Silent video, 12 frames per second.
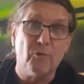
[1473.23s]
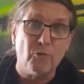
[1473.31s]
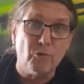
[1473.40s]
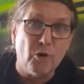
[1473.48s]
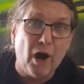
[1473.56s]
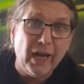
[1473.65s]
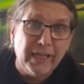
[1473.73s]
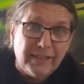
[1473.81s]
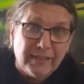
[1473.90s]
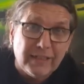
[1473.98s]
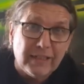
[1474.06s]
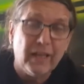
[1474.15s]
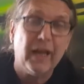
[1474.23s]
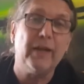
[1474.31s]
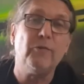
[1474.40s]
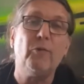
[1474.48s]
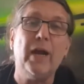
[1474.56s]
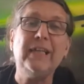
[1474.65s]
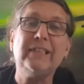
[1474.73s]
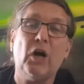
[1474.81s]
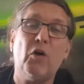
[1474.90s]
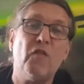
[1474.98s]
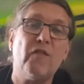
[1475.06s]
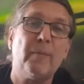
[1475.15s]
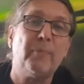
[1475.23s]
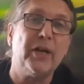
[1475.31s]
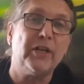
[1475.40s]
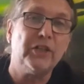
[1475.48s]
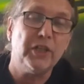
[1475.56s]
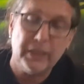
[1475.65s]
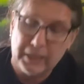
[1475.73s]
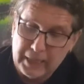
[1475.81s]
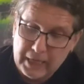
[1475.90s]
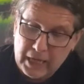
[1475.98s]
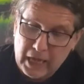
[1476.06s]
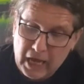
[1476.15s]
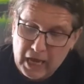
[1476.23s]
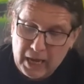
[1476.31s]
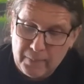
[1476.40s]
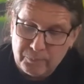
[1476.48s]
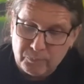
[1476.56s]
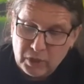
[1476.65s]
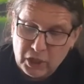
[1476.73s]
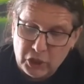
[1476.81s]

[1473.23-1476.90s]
rise and raise our vibration um,